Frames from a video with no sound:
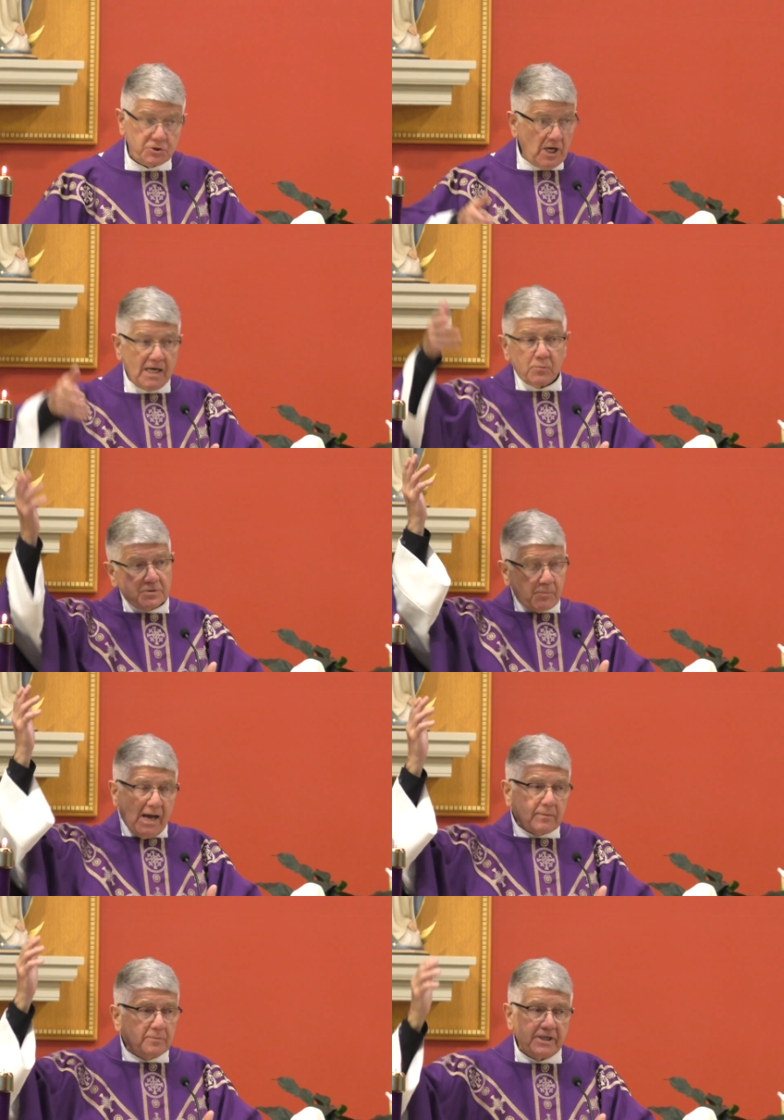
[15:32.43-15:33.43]
John was
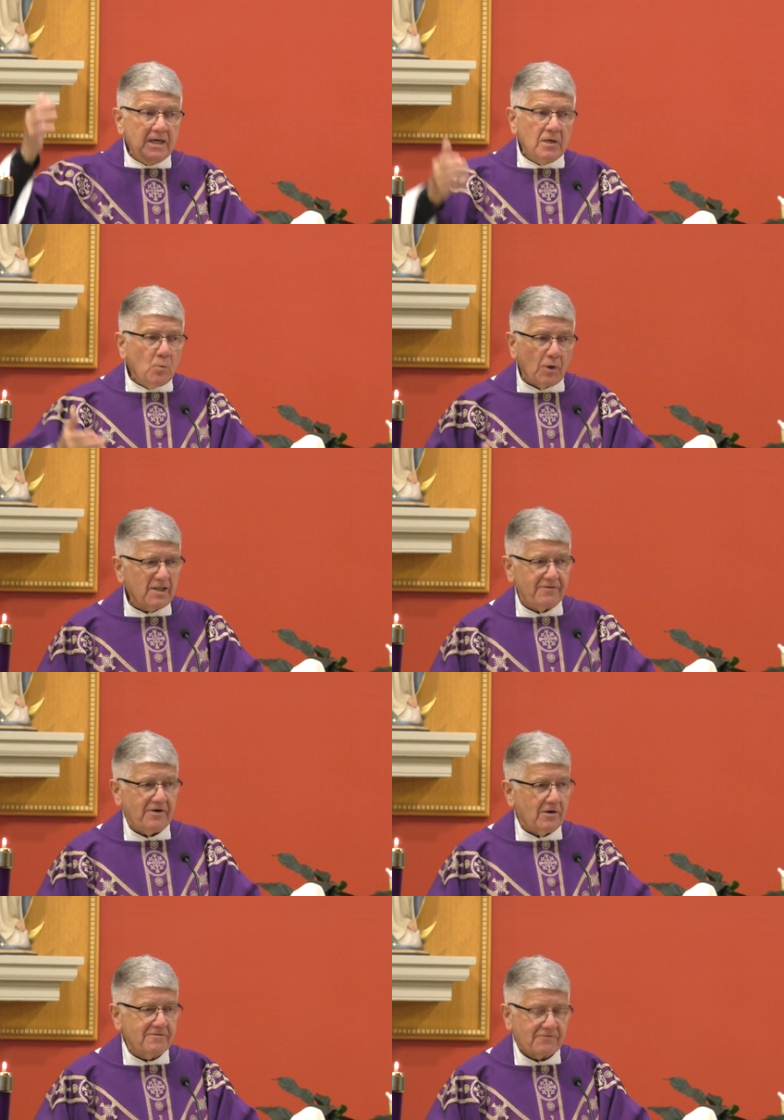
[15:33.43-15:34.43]
probably one of the
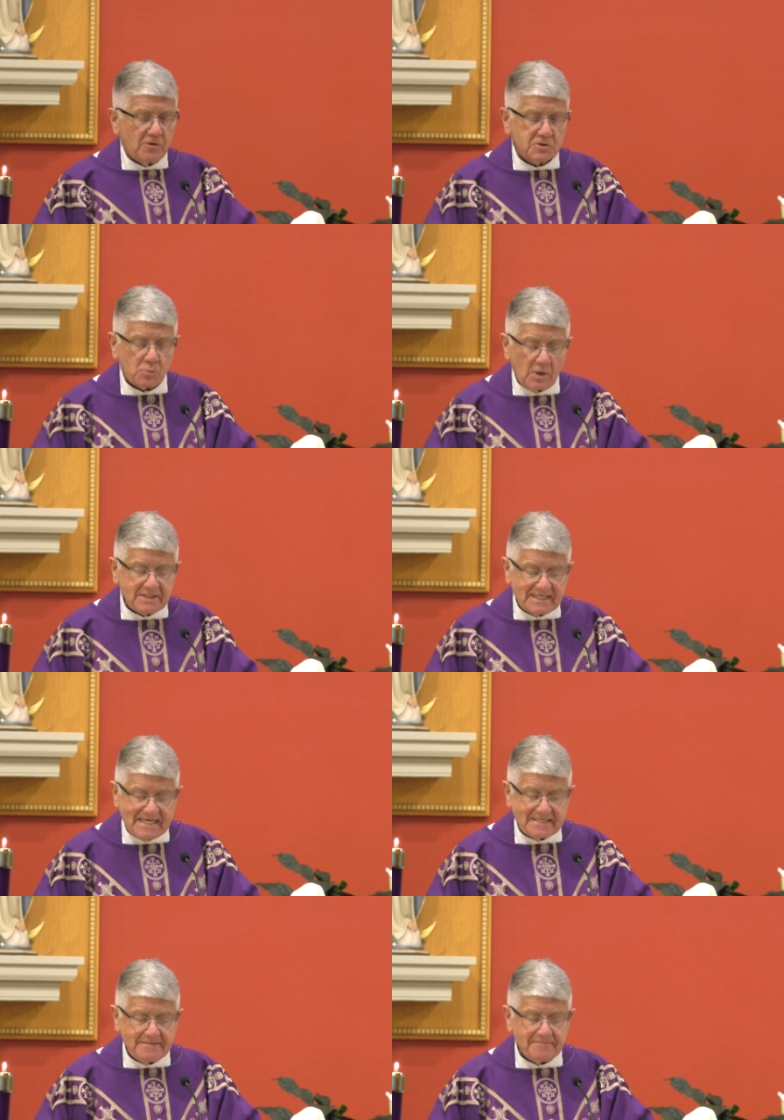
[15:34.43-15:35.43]
very first ones
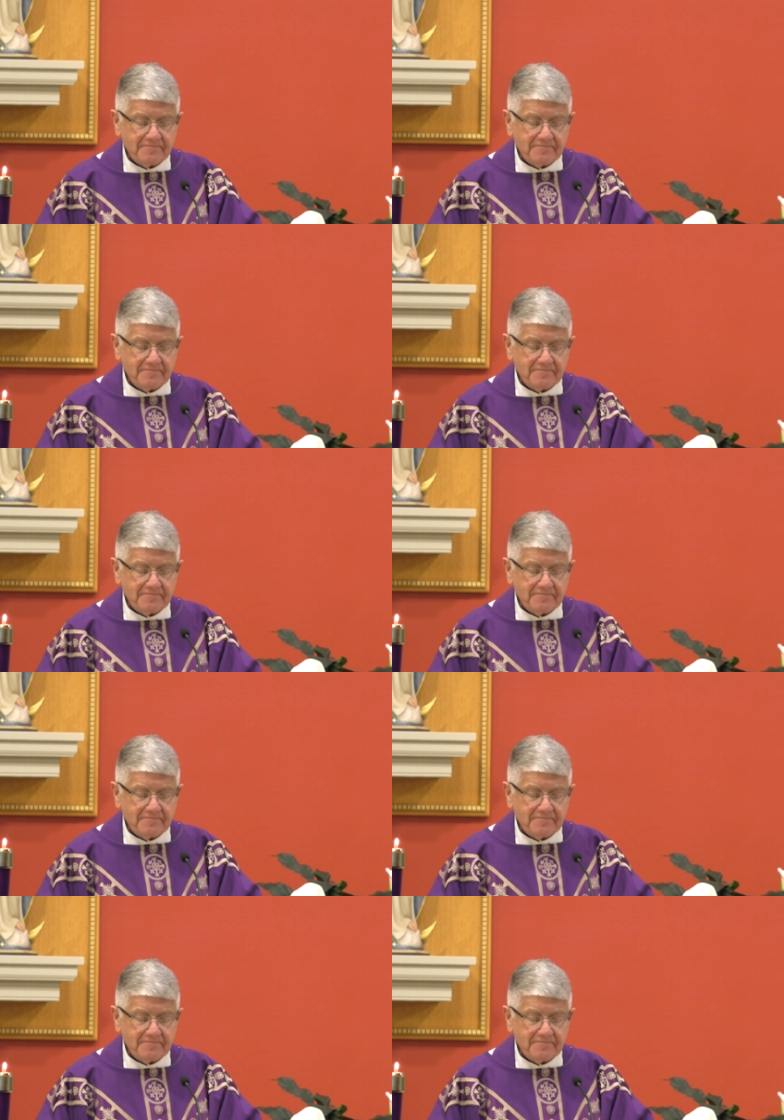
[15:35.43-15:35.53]
in.